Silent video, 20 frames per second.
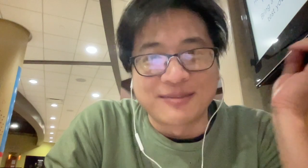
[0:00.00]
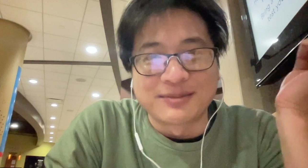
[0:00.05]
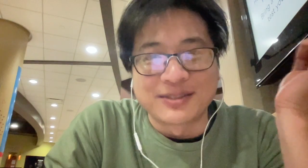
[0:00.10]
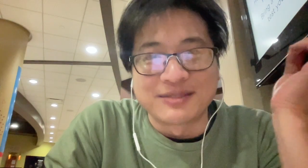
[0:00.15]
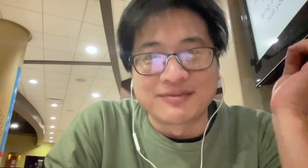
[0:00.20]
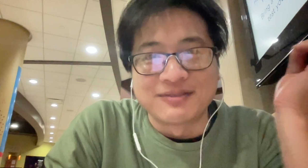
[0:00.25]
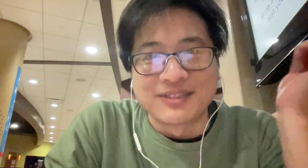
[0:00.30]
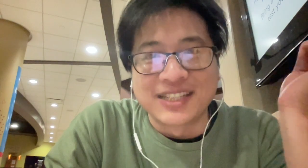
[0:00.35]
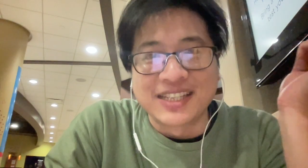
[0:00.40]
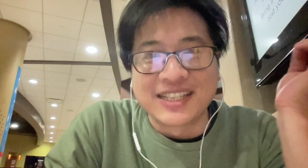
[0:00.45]
the
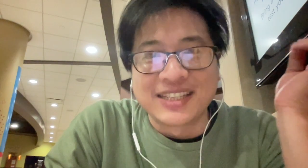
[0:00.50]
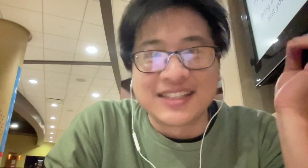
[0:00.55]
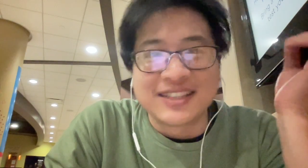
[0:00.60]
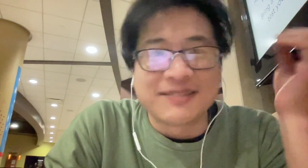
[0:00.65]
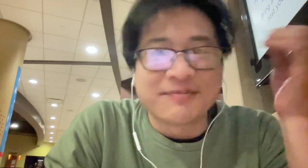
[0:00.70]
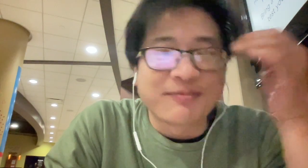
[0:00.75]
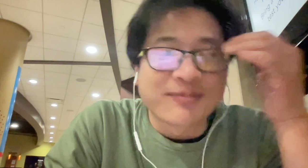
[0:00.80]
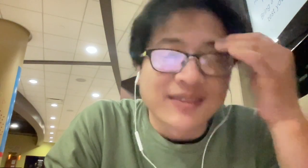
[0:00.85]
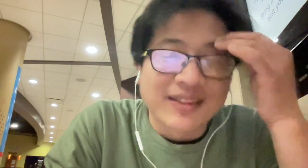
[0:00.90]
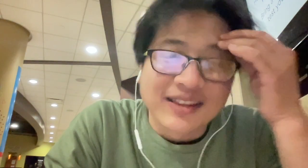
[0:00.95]
reading,
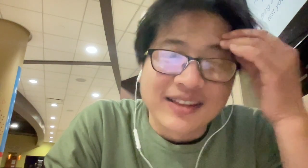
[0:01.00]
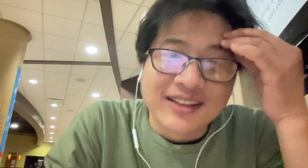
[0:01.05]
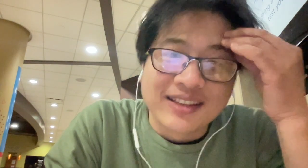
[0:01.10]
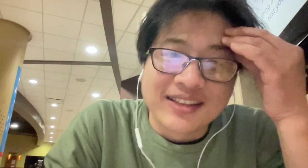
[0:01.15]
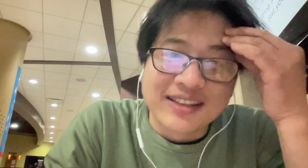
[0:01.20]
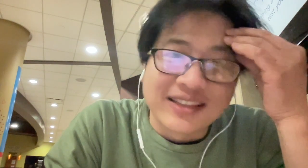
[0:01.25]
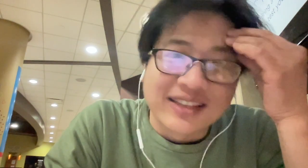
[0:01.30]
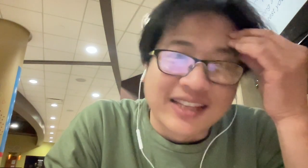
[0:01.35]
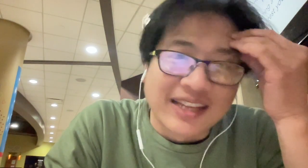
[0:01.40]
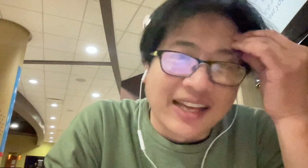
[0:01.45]

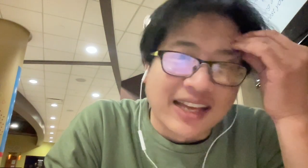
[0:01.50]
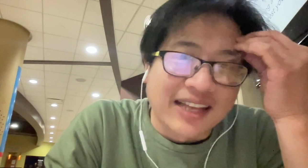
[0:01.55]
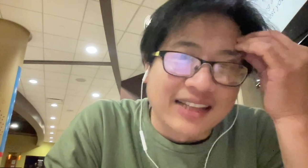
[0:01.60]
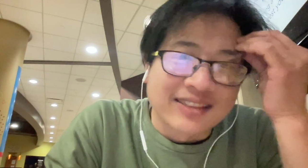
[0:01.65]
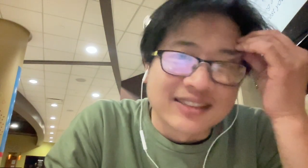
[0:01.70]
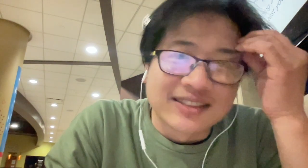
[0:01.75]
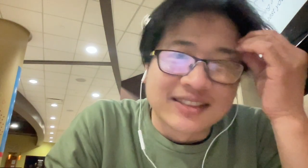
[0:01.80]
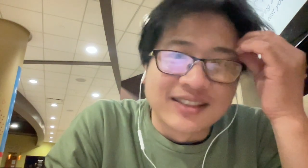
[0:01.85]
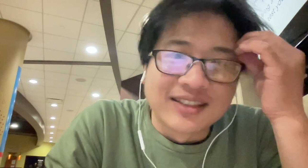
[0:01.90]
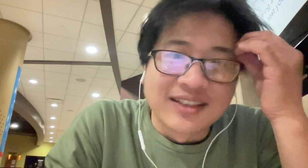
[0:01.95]

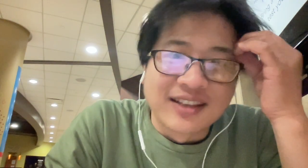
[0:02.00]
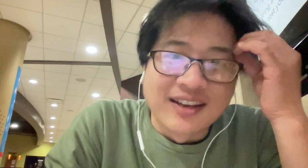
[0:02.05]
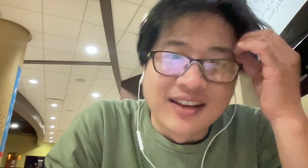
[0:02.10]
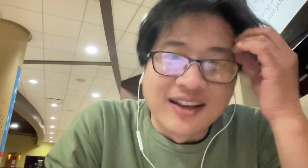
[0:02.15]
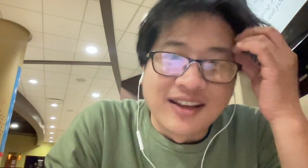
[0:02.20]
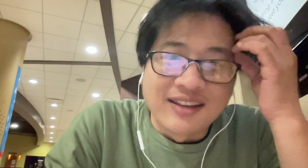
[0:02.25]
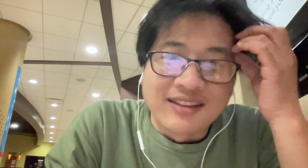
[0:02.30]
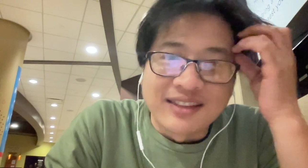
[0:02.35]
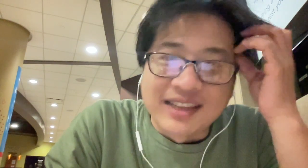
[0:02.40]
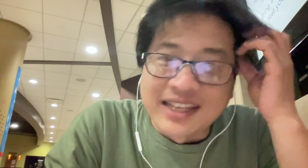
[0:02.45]
that
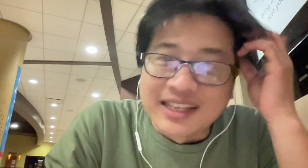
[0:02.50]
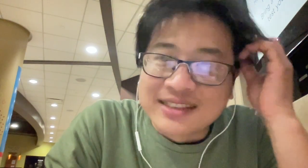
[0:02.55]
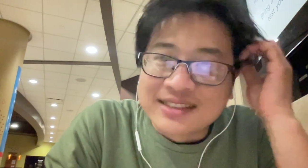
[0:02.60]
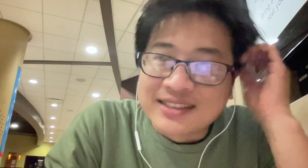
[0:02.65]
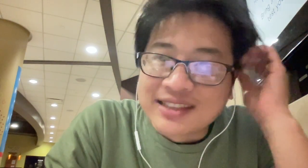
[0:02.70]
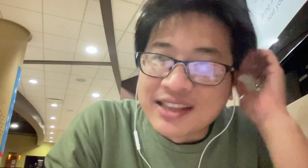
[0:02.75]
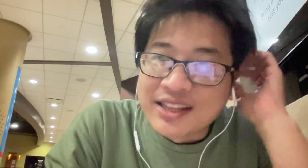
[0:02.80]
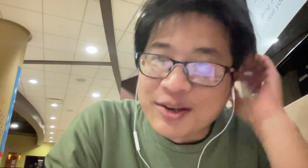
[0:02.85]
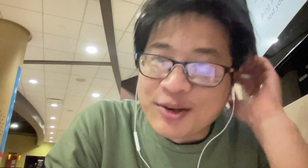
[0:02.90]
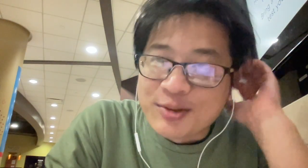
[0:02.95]
this
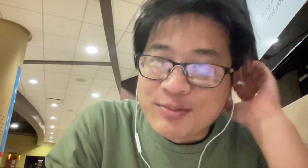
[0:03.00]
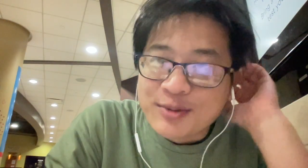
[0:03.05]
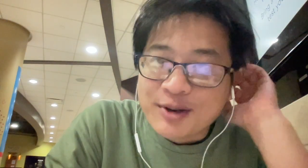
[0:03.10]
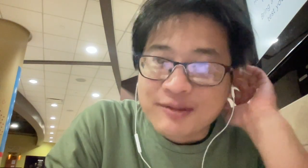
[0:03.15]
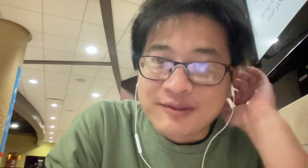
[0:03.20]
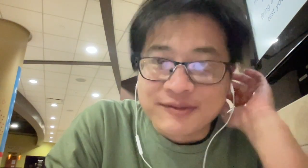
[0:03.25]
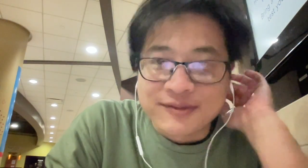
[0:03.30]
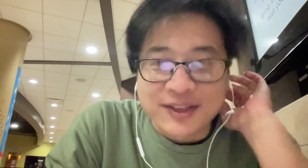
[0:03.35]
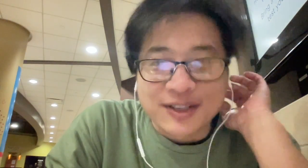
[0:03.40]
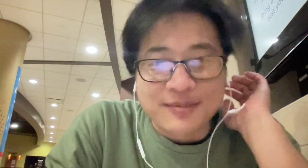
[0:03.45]
theorem
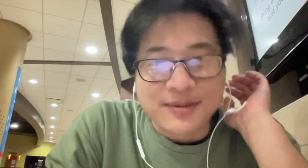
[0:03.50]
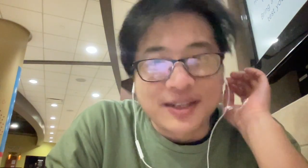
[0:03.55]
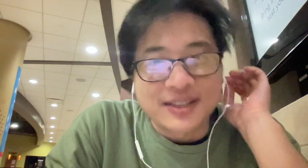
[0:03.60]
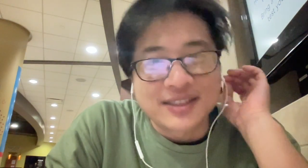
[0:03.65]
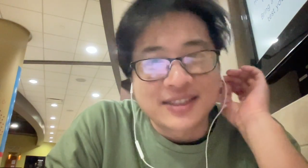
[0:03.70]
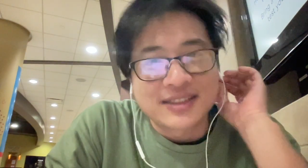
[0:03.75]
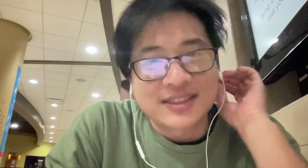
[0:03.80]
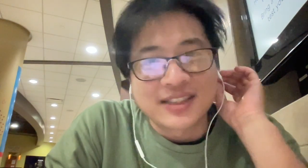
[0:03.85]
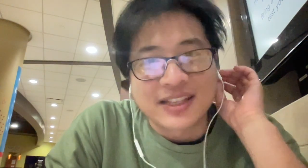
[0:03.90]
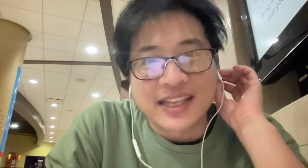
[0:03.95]
of Fermat
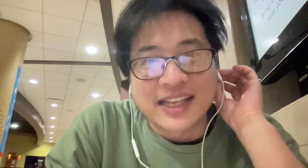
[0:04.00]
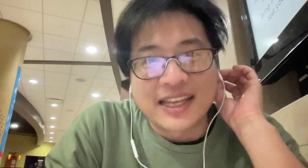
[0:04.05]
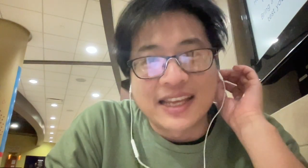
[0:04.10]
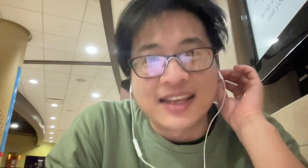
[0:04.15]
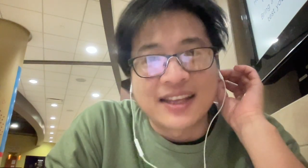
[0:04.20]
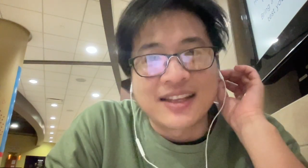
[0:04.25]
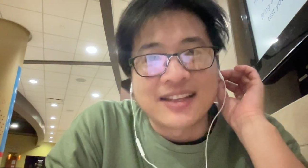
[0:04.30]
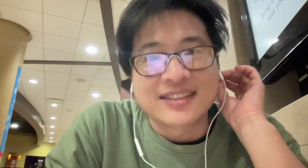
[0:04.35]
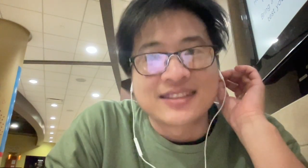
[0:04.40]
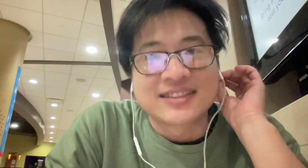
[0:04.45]

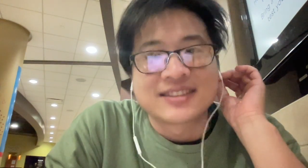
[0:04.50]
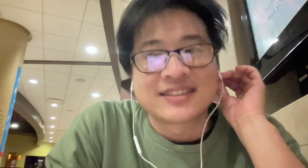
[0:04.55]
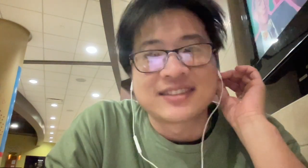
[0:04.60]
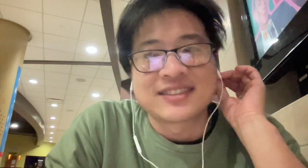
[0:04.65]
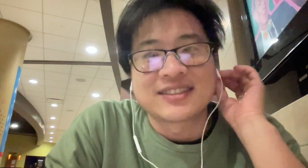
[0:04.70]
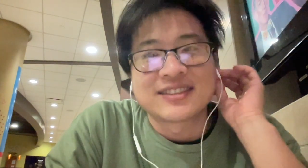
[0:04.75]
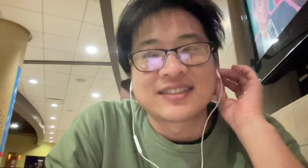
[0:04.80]
is